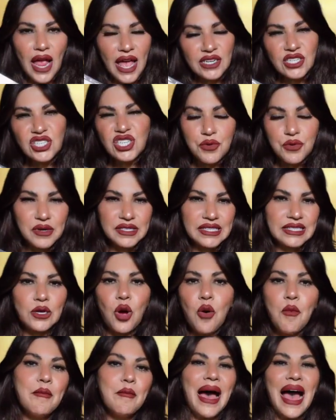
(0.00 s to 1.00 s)
energy was
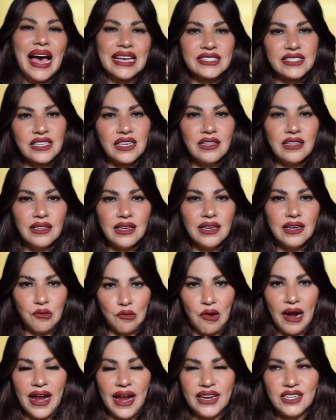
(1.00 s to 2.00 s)
so masculine,
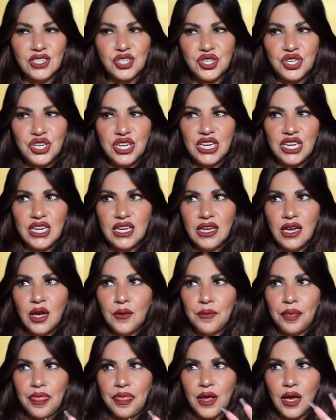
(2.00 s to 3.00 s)
right? She
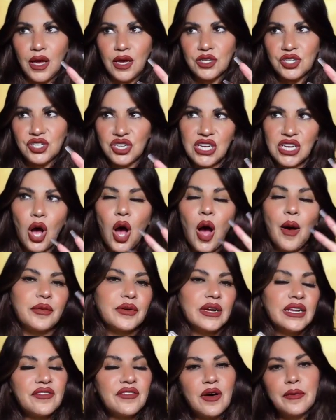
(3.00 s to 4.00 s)
she
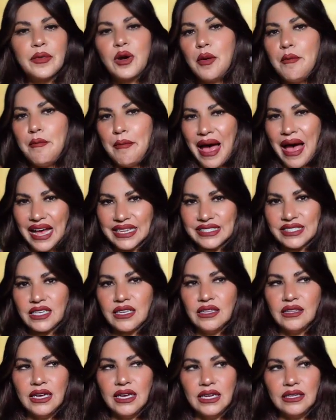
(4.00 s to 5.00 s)
operated from her
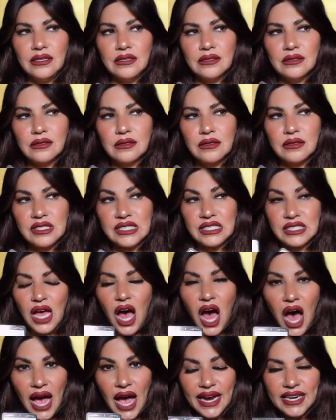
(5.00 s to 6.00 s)
masculine
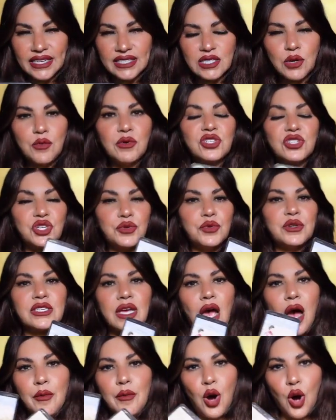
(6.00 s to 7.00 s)
side. So when she would
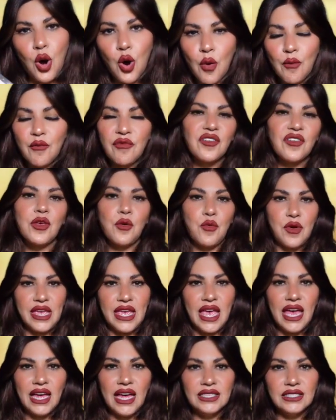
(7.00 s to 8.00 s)
come home for the
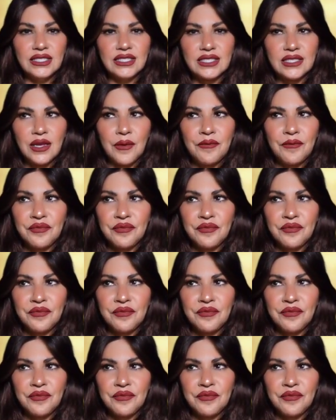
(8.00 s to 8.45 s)
weekends,